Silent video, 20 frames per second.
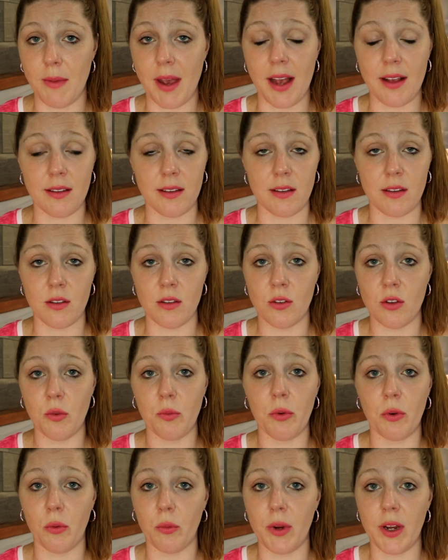mask. It's
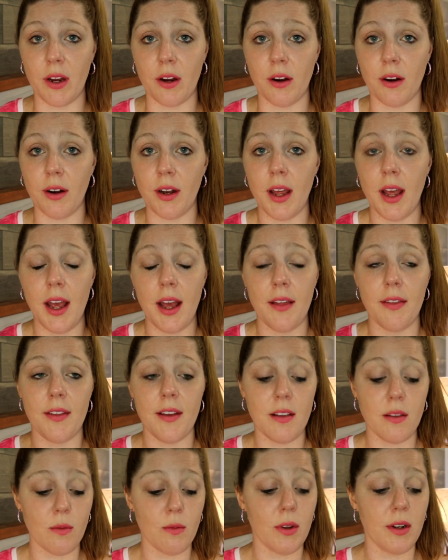super weird.
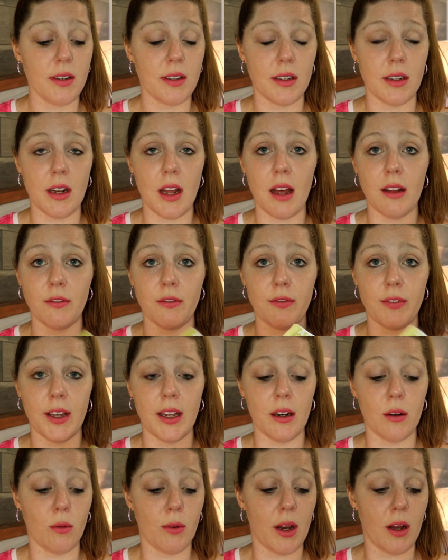This one did not
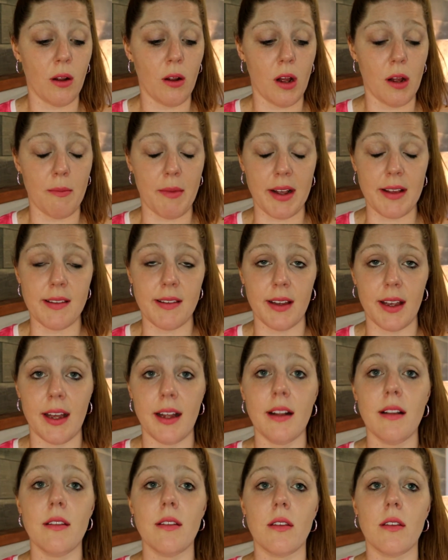fit well on my skin,